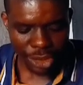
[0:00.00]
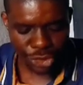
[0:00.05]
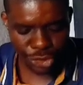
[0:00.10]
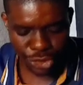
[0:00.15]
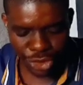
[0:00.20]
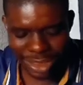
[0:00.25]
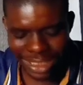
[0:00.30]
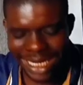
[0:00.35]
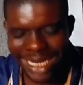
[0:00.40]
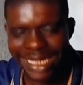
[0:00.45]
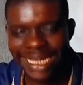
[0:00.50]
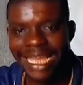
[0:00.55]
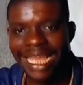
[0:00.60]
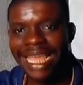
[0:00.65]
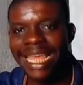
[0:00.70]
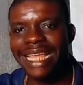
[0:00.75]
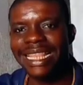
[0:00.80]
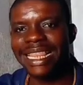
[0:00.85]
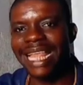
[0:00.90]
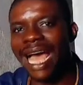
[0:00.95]
Just now
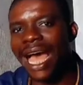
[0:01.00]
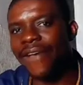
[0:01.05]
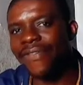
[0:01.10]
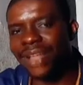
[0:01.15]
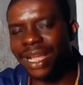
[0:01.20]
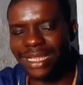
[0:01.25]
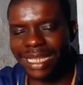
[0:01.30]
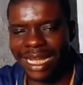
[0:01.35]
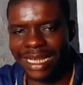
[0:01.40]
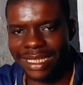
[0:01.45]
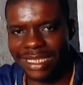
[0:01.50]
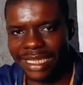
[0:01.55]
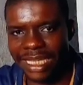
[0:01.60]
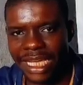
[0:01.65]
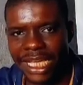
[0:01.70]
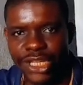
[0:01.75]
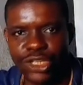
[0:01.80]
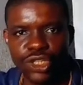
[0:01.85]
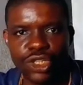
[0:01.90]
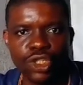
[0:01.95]
after that
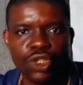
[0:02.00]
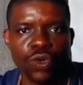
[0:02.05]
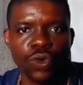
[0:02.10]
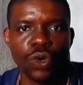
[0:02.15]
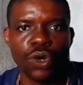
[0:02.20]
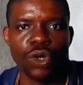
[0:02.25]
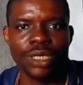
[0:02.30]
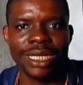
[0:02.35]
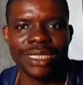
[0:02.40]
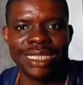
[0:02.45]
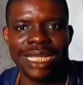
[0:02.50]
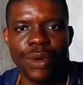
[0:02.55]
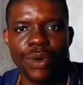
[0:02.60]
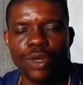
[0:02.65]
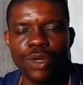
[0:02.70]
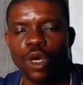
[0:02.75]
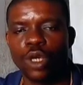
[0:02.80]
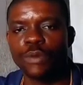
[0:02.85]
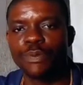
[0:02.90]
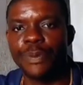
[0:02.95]
here, you need to understand
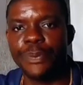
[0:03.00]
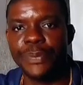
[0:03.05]
what's called